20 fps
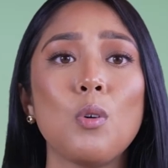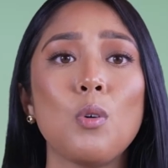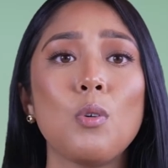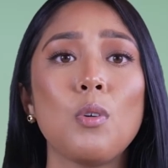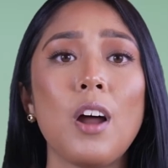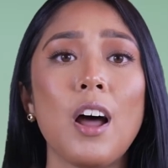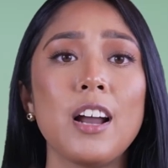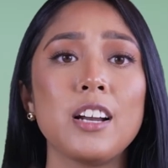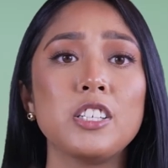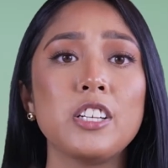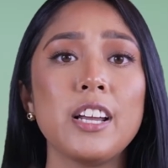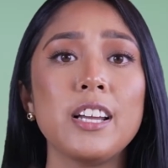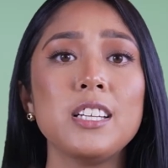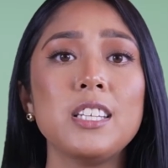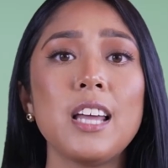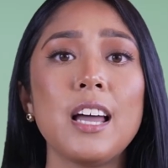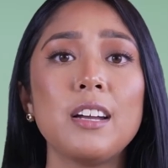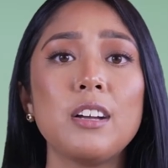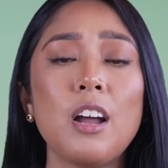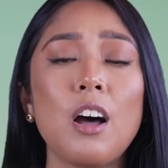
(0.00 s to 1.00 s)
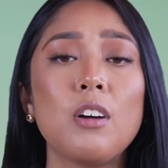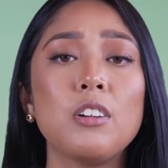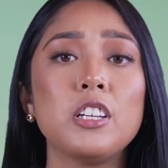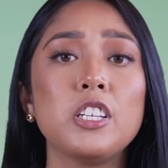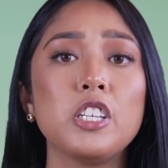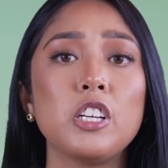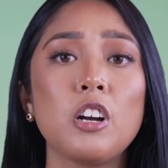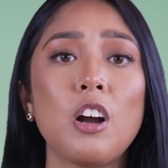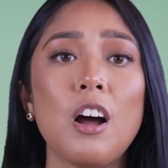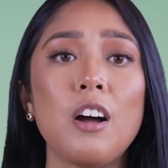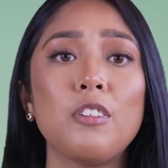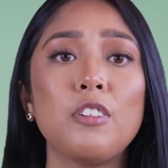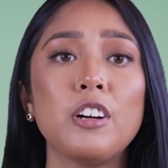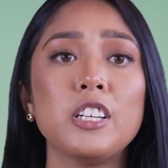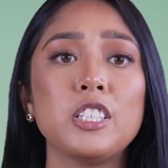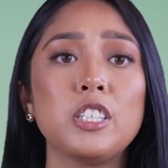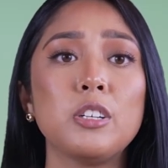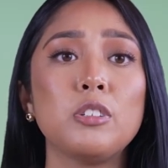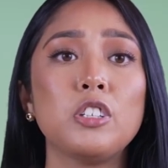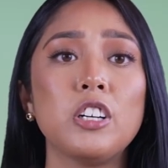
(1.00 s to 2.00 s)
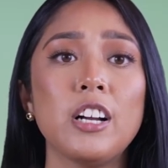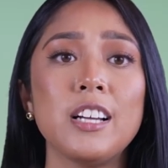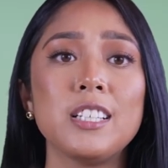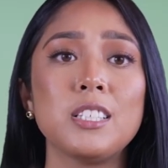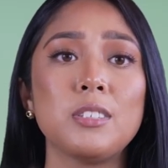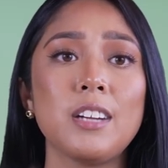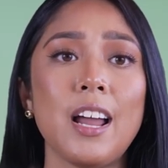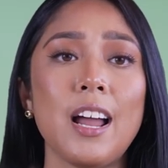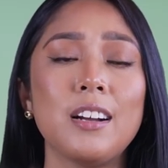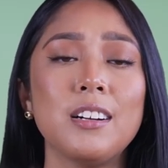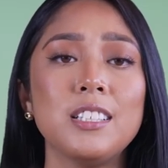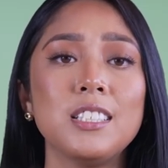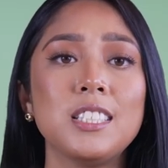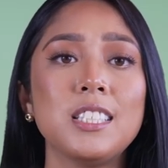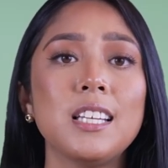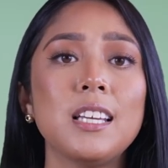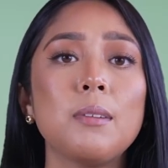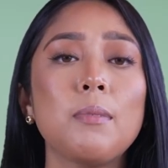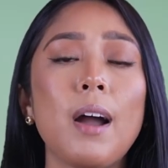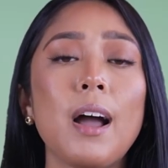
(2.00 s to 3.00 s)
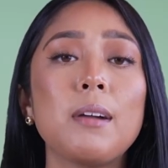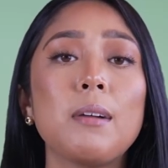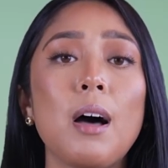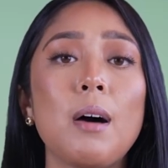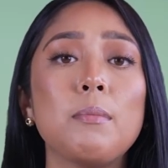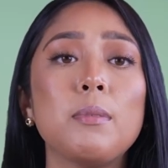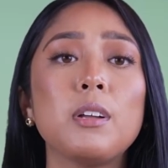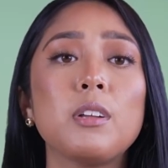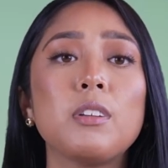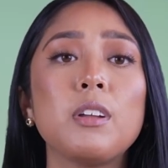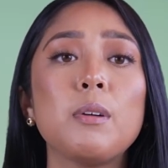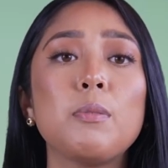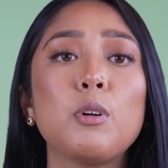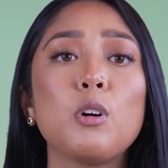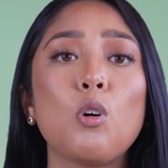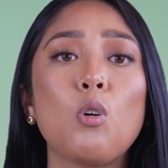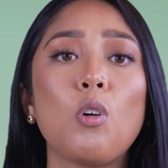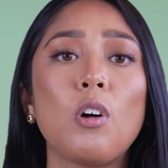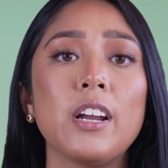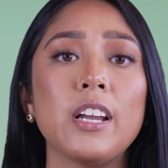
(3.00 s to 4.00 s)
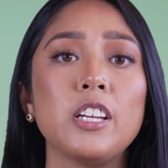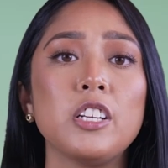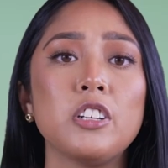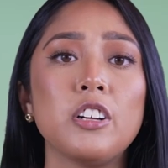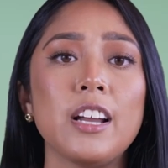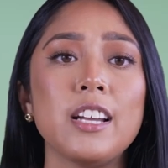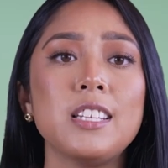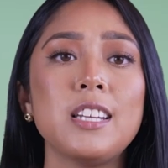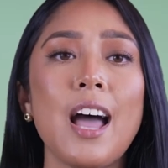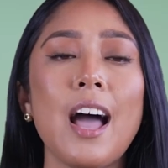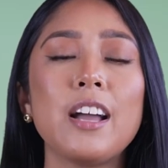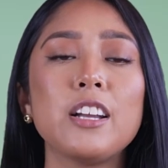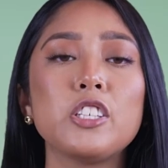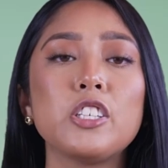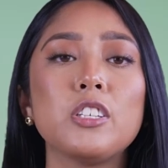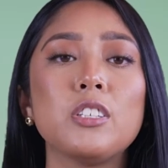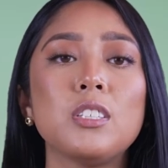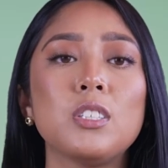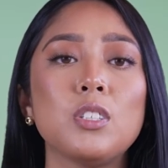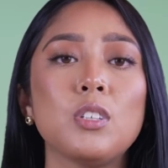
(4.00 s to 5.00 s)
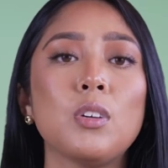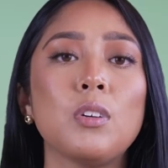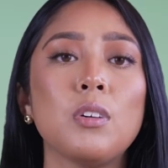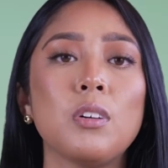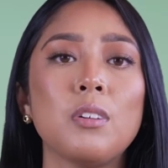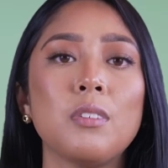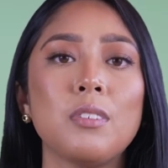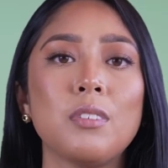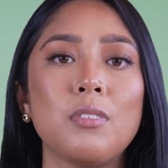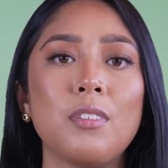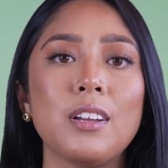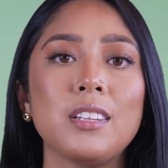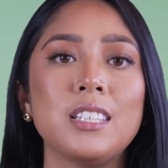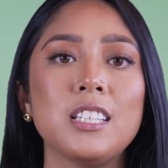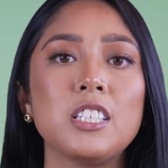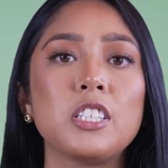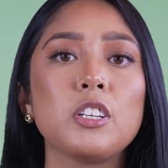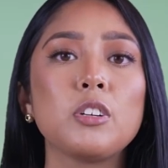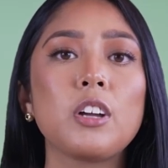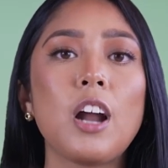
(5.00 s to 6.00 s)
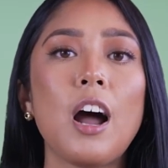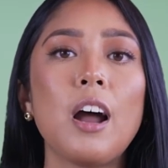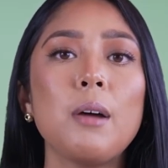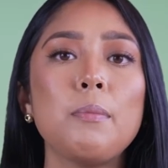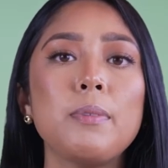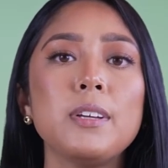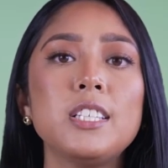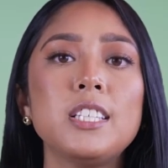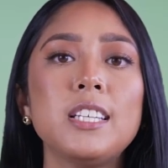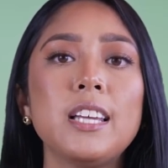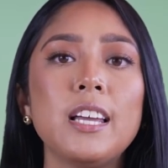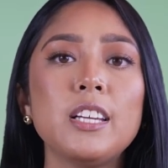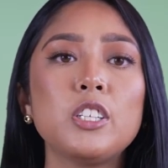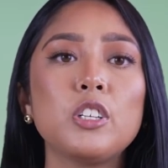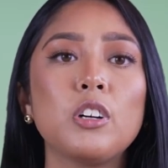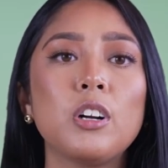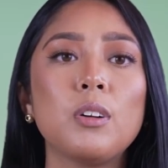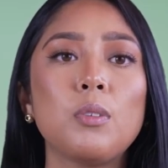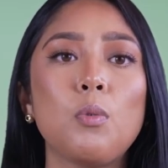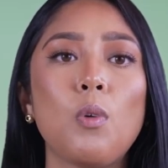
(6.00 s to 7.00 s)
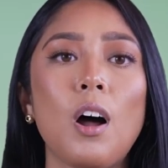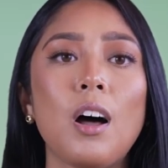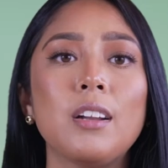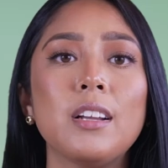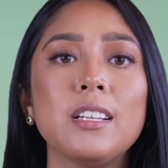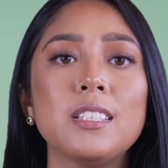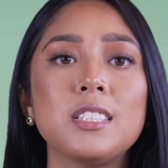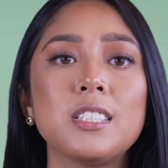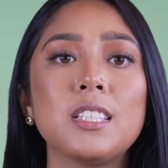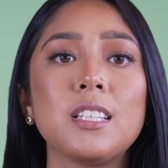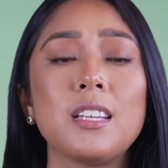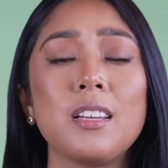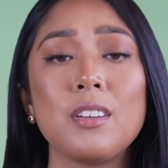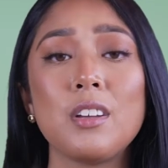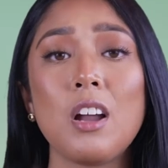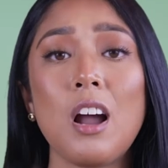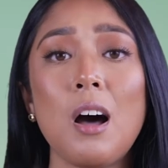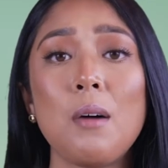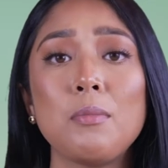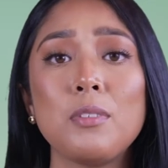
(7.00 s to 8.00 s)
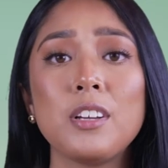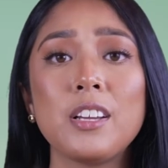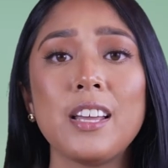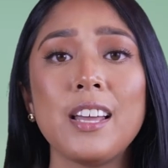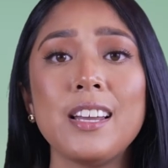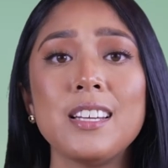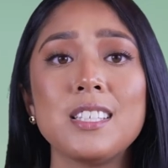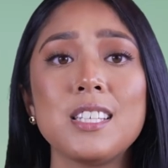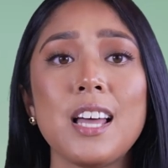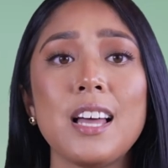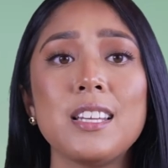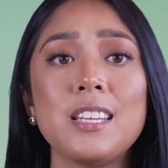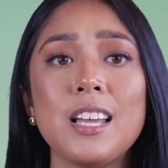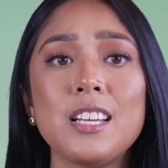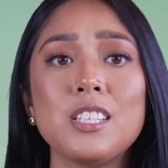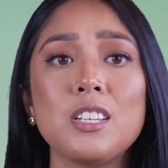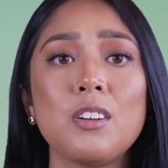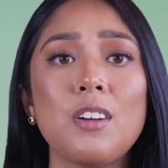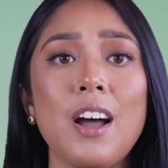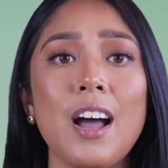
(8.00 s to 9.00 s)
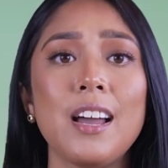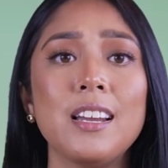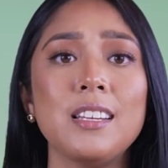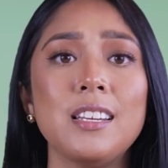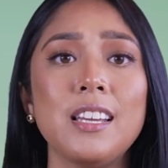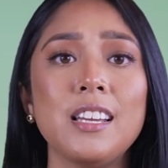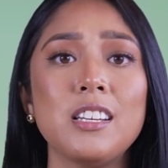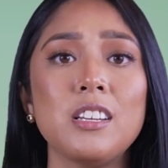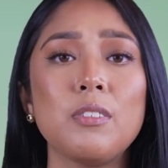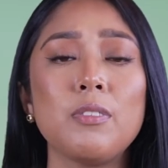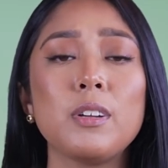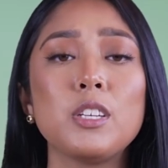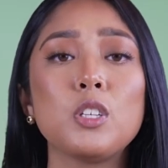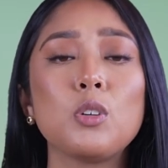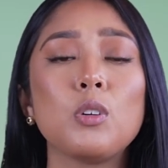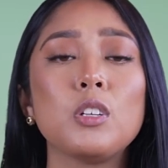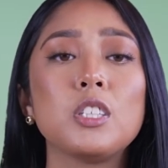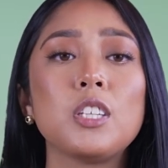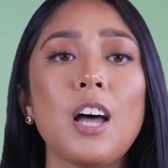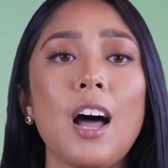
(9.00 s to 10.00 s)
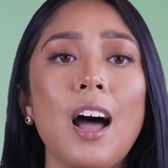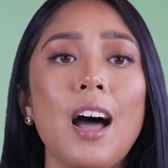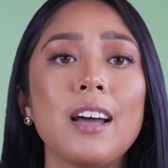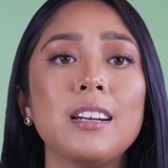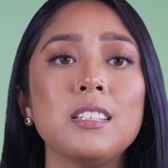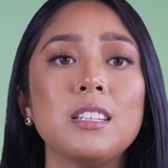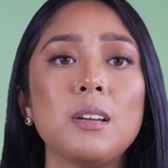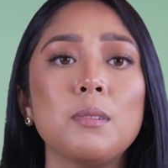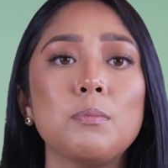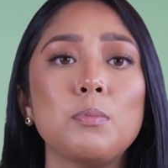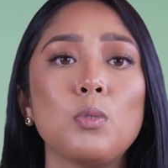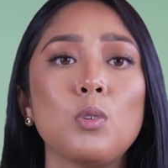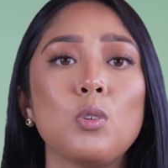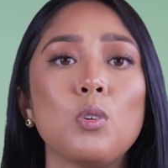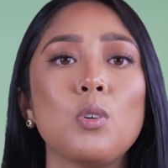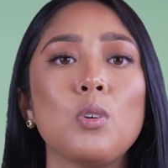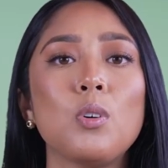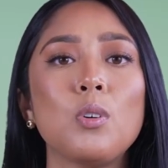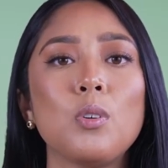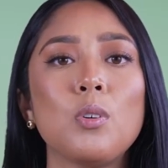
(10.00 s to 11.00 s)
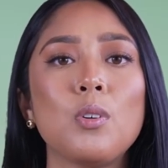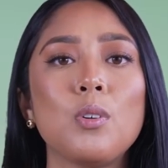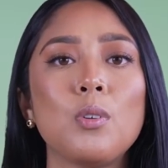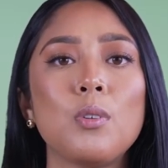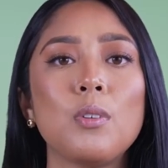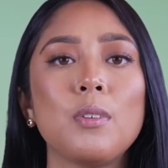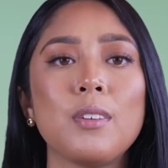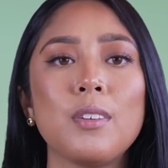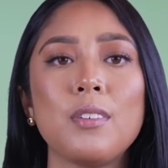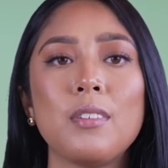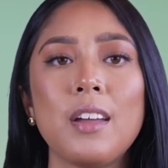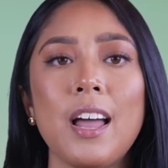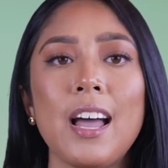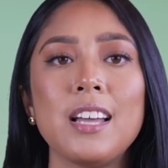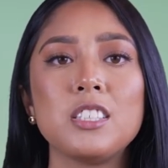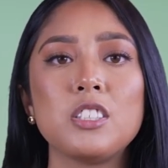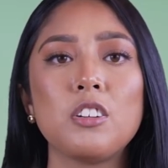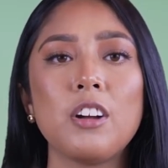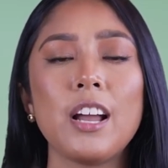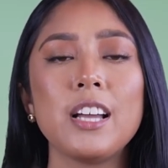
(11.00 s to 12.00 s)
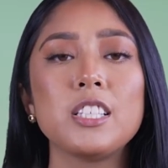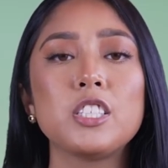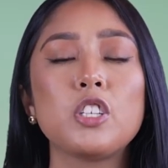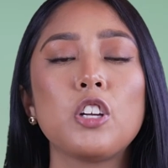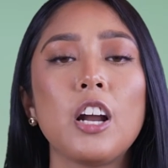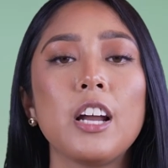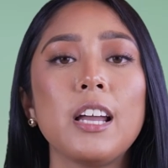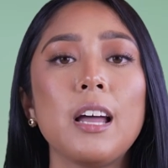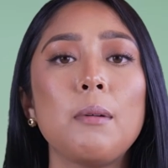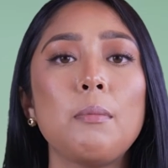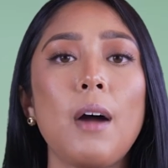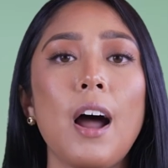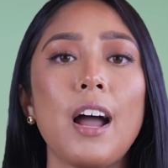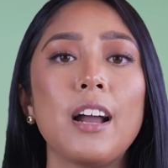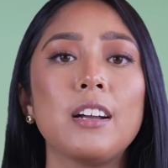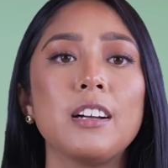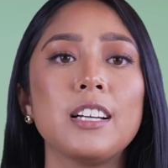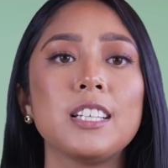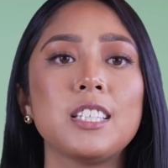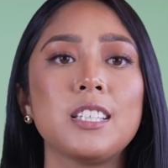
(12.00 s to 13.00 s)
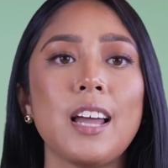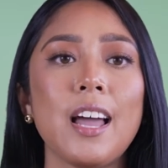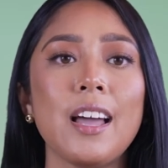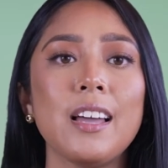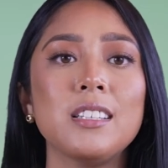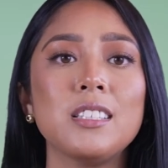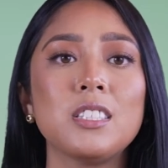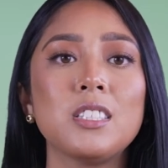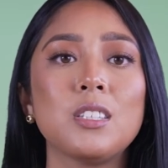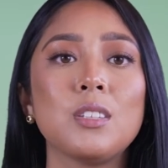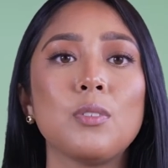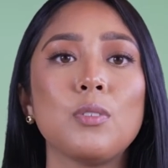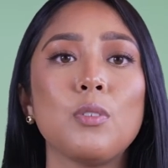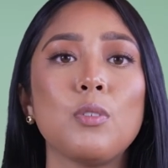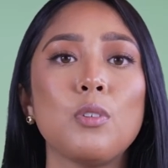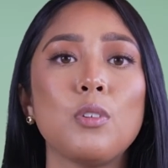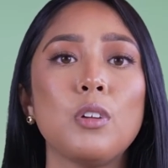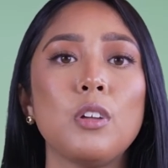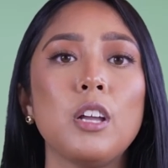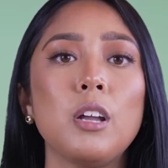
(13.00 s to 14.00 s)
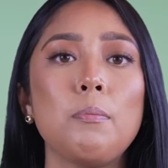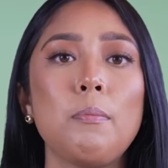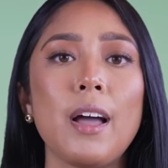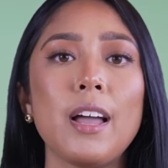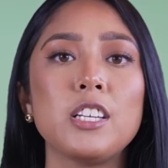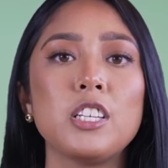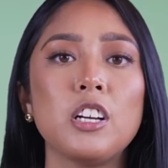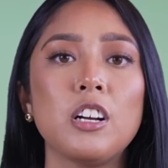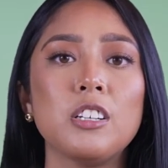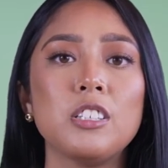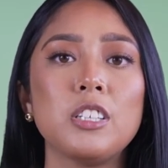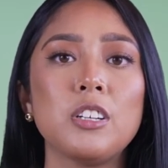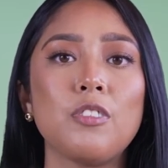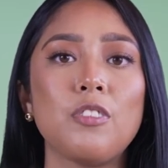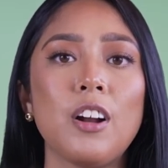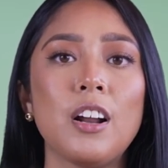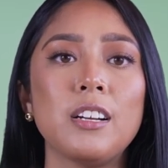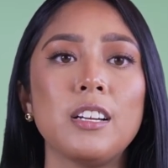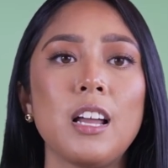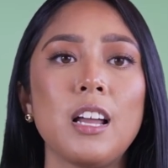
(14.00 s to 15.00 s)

Blockchain technology offers some transparency by publicly recording transactions, but the pseudonymous nature of wallets complicates identifying the individuals behind them. As Craig's drug empire expands, he might turn to front